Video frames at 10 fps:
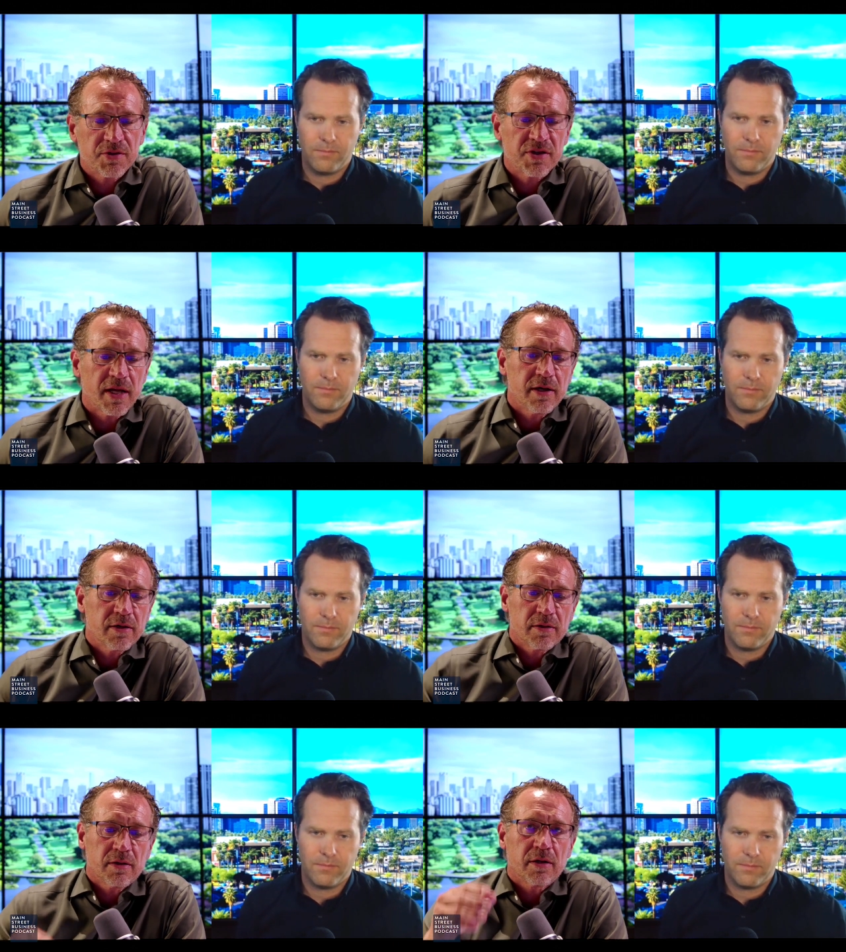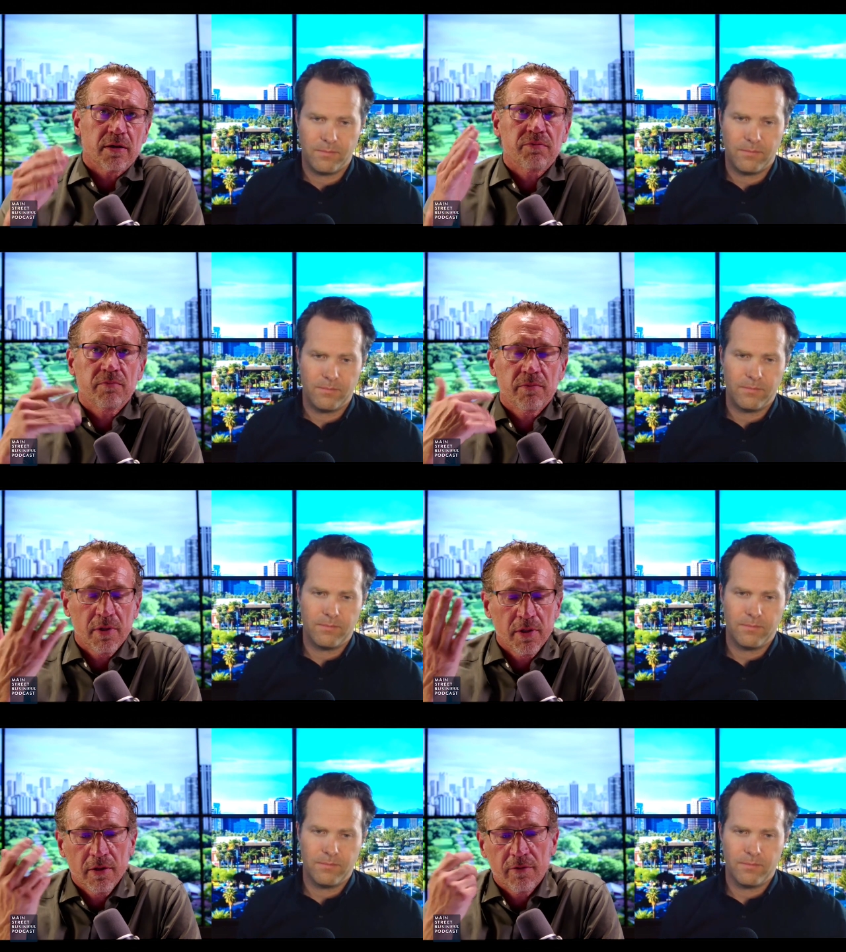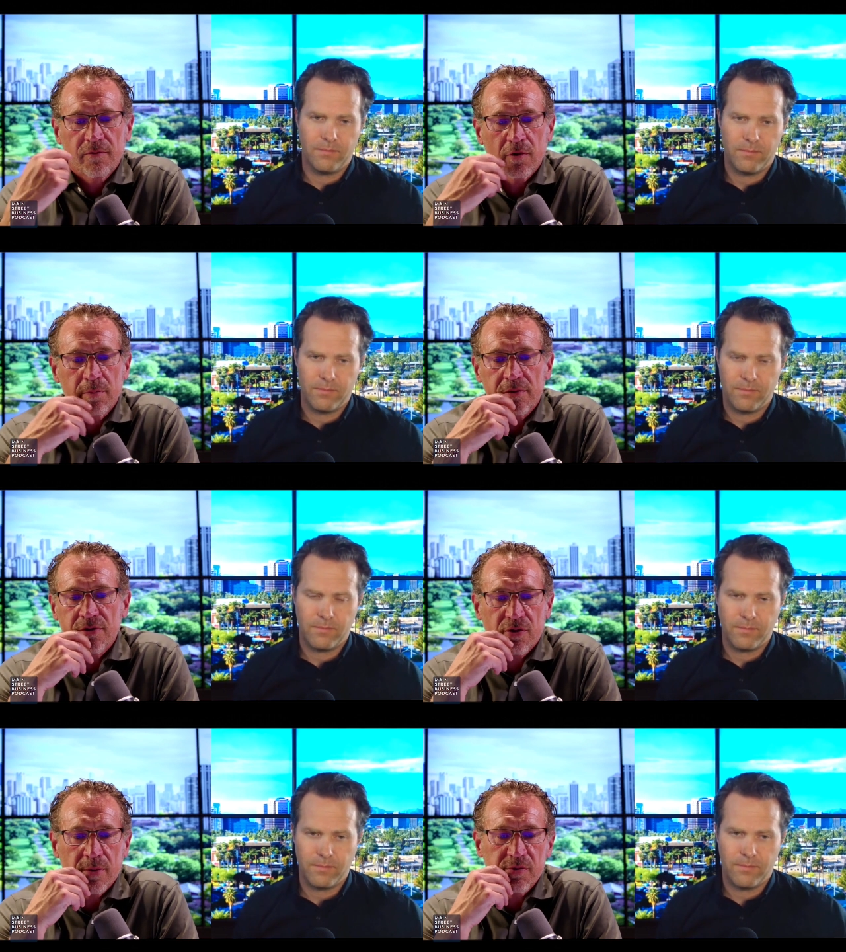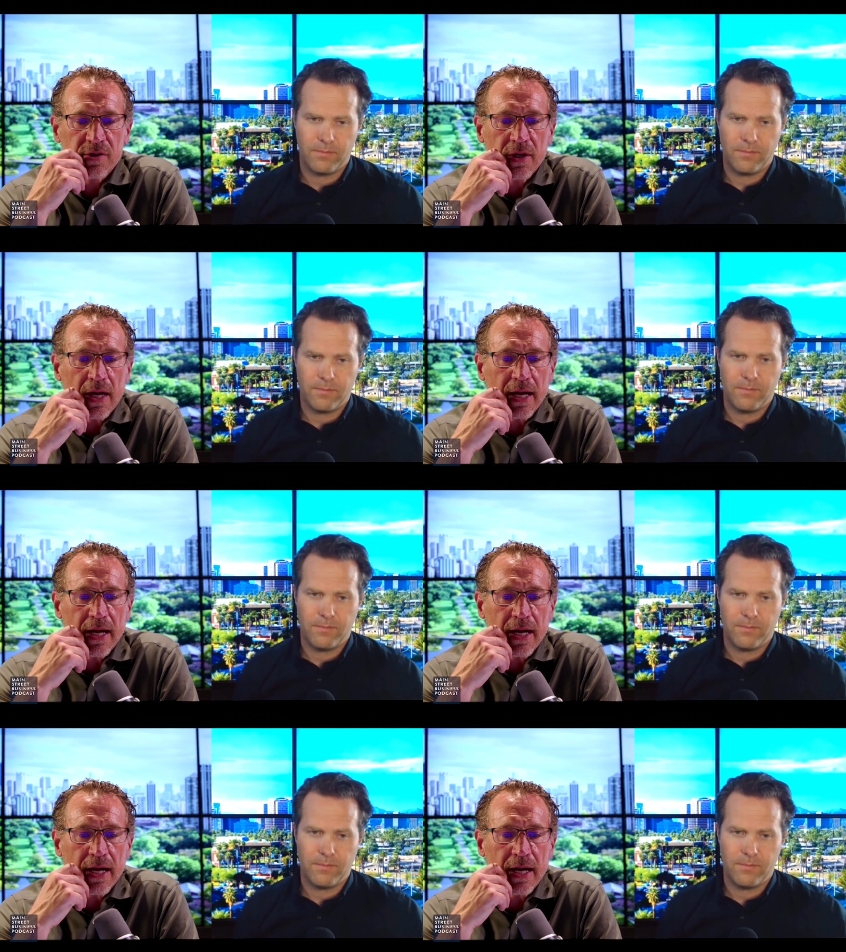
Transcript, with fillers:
Speaker 1: stay here on a verbal description.